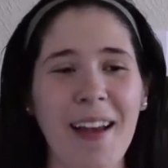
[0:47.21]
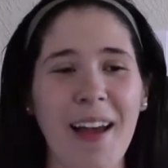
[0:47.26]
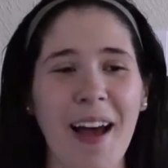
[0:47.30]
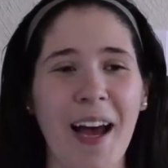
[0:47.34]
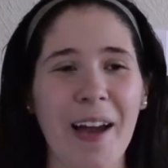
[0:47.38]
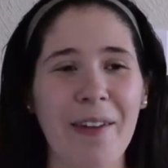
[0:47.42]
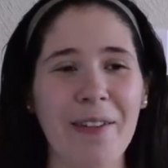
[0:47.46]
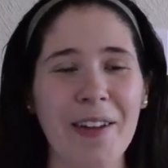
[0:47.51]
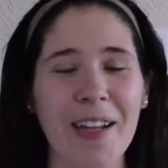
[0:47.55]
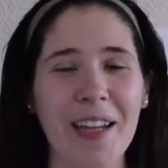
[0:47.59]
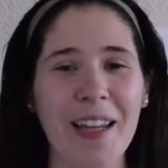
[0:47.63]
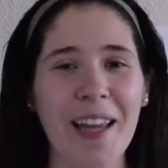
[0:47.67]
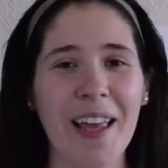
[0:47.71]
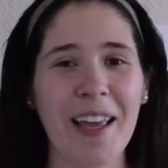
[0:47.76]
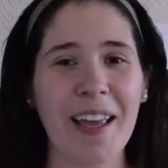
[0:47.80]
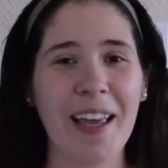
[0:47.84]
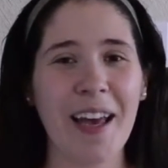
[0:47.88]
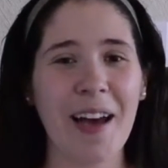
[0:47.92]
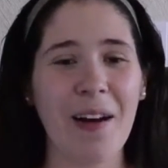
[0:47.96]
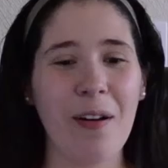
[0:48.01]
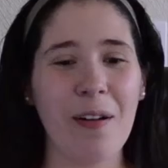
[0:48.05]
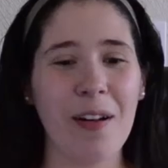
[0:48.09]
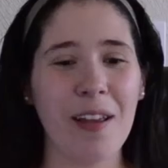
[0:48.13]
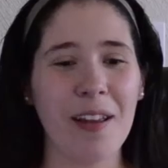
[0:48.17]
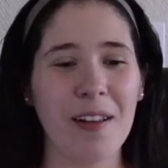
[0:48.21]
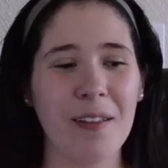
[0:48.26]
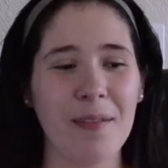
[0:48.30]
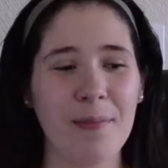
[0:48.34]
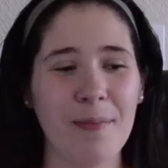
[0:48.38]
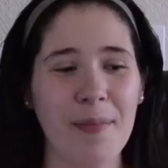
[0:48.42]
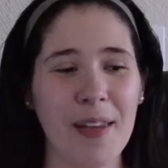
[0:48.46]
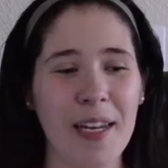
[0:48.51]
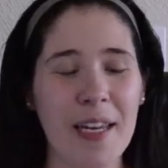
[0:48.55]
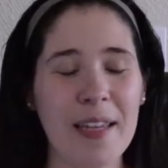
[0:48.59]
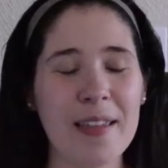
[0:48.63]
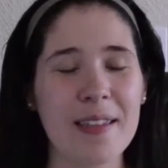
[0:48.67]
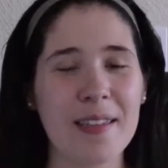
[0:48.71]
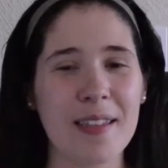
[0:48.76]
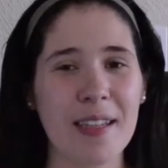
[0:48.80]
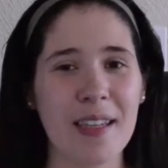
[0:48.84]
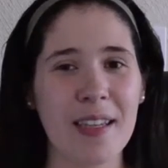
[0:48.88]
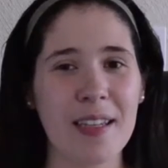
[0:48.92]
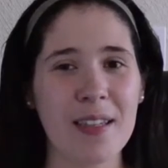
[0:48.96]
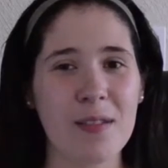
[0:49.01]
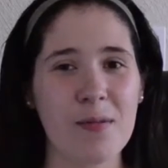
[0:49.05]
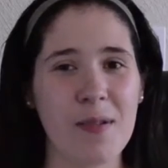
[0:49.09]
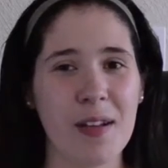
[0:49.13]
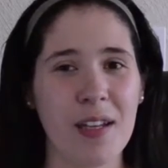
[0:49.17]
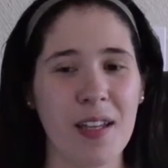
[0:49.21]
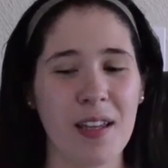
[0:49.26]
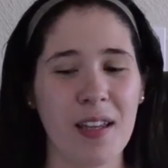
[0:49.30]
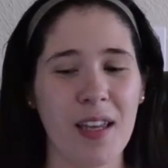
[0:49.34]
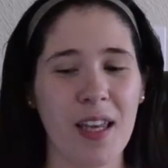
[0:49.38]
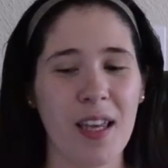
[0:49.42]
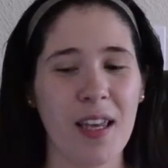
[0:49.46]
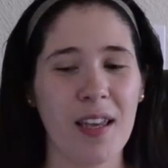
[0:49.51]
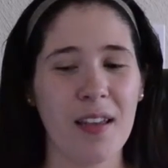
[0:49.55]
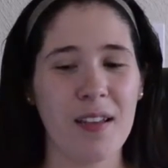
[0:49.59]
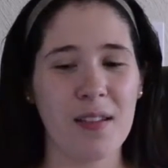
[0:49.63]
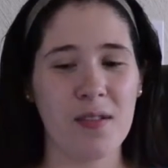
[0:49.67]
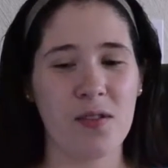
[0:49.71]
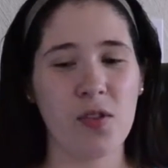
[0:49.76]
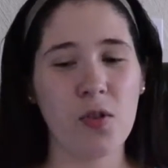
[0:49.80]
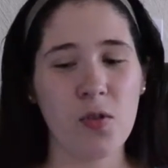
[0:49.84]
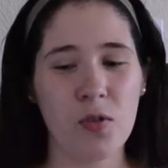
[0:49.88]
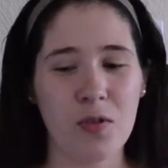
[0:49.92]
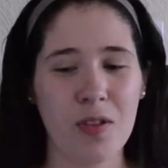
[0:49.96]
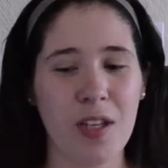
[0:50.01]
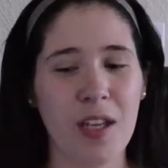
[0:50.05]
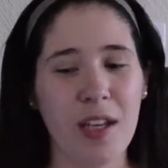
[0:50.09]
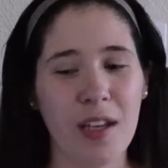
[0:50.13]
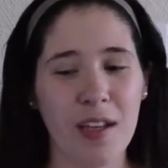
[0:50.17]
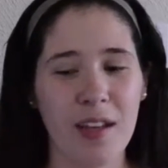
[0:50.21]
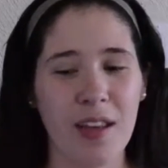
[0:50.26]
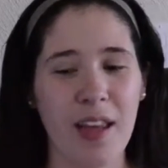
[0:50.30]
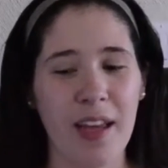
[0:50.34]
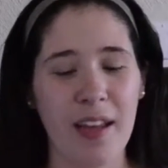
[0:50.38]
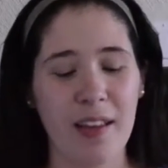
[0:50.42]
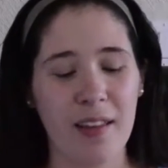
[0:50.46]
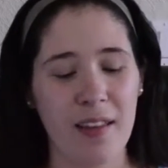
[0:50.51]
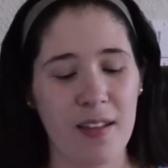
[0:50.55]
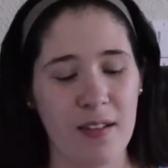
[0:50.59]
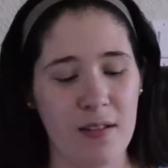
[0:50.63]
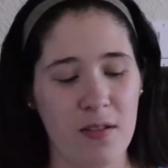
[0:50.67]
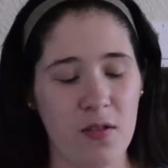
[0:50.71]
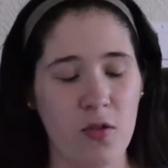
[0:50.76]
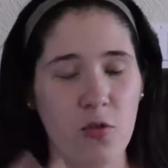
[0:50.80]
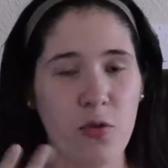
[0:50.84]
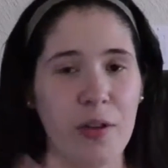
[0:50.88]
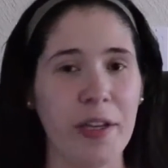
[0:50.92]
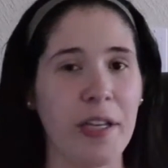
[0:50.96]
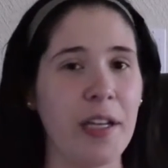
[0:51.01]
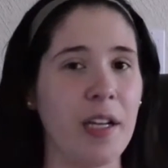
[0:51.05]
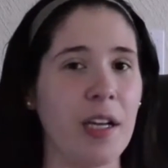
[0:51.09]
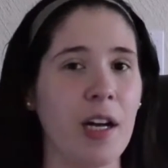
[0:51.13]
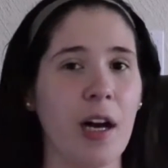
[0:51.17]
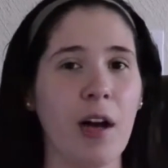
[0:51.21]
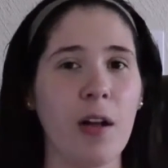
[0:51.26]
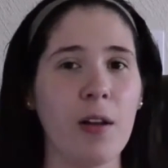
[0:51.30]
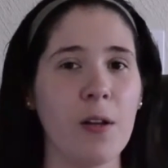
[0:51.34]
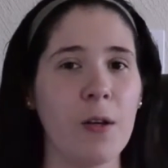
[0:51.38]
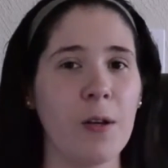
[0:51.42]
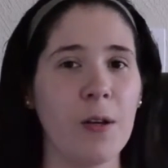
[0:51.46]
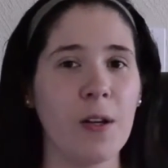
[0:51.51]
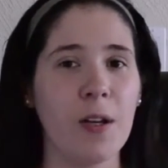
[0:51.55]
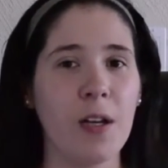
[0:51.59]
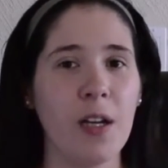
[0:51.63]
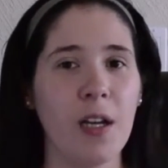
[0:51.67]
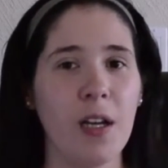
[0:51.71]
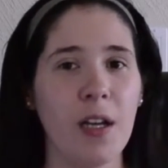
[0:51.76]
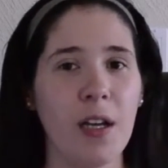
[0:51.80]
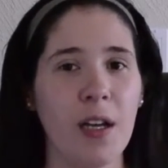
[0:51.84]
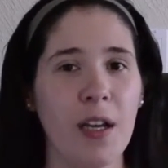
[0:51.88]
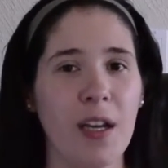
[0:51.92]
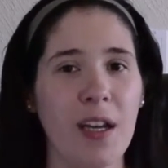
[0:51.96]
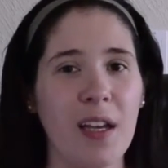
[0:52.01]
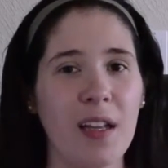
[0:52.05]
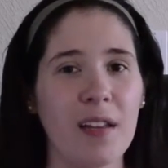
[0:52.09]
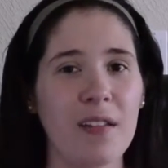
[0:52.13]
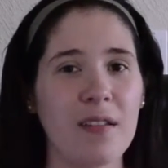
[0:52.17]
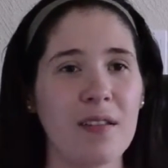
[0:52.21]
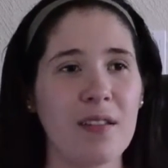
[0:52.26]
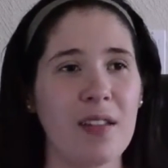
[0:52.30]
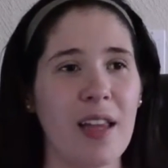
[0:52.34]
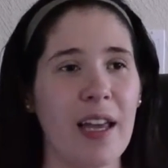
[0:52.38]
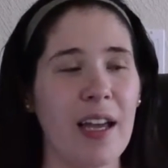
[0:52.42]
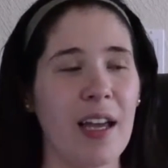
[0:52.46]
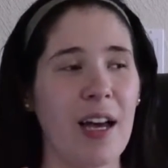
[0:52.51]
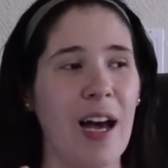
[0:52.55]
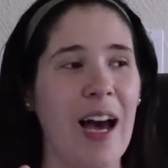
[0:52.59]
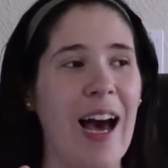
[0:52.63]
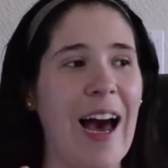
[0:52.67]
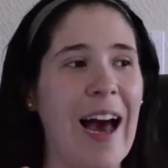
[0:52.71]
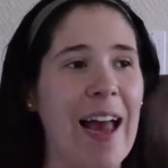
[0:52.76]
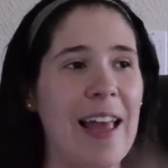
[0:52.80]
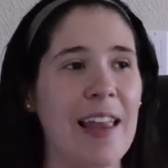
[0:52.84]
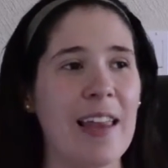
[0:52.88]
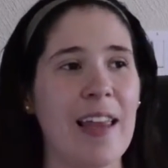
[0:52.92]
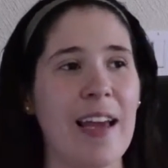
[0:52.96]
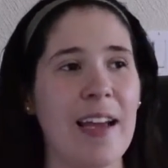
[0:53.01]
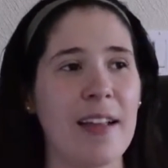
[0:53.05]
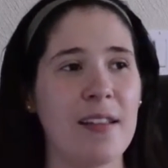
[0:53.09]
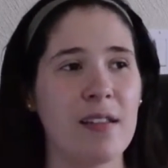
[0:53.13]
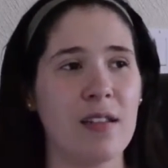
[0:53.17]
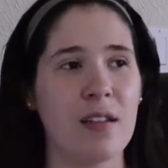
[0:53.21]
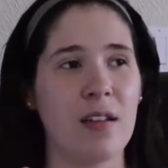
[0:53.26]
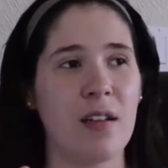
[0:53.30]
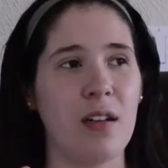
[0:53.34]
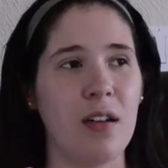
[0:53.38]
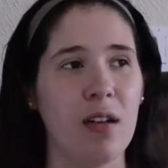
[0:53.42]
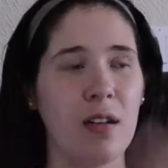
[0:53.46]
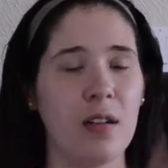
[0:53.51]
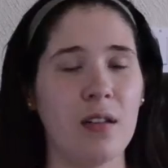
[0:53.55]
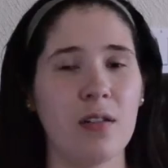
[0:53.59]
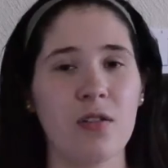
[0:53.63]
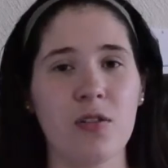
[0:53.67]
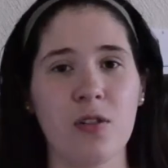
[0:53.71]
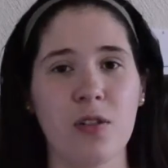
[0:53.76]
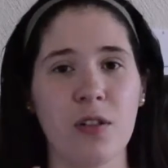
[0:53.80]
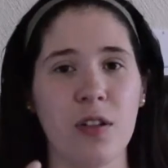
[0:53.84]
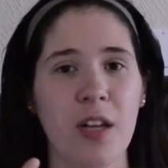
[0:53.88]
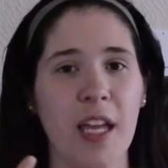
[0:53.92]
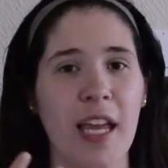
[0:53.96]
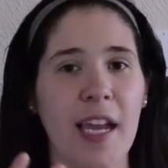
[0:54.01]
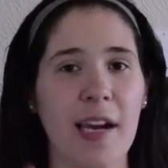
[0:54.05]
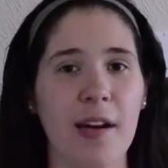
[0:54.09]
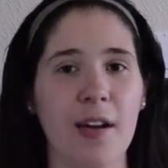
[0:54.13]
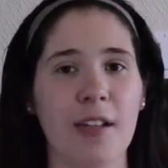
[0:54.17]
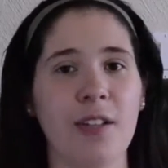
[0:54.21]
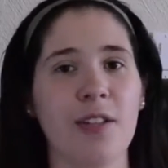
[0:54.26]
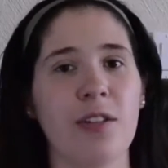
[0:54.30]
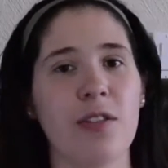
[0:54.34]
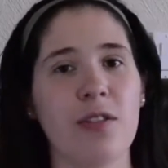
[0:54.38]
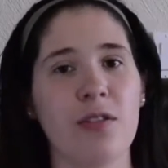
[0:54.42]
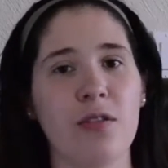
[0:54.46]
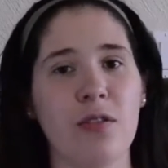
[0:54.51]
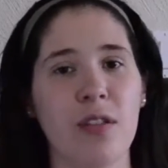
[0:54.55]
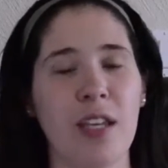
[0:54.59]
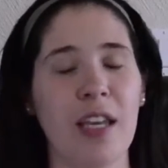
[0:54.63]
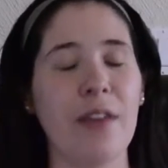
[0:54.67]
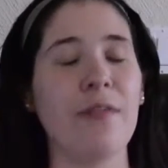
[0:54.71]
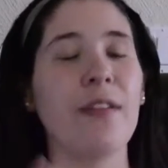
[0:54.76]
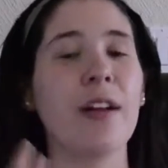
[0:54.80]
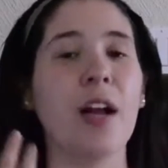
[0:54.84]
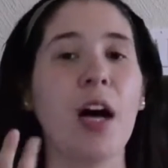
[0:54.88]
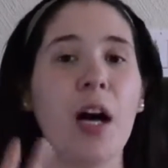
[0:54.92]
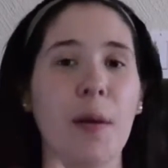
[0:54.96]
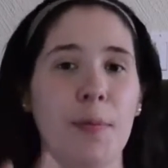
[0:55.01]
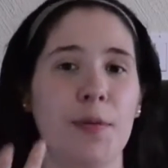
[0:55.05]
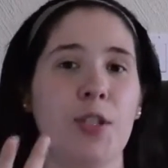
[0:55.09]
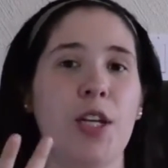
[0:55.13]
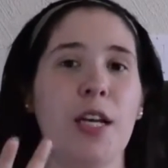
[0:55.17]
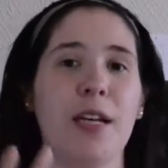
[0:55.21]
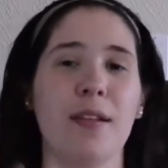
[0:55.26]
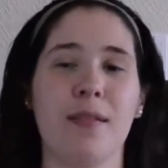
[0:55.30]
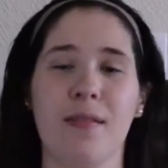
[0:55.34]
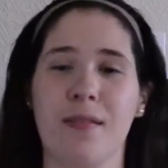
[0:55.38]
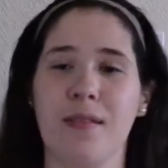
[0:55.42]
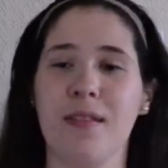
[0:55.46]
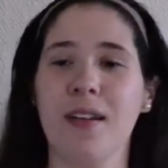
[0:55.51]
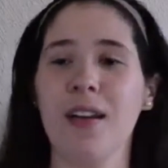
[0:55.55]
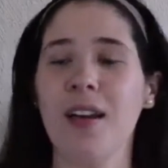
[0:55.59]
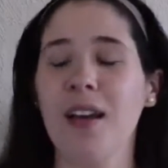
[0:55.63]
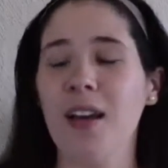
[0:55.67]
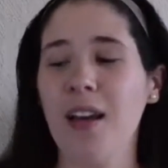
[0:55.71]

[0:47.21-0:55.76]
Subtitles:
I really like how in many scenes when he's using like this green color, it's like a highlight on certain characters, even objects.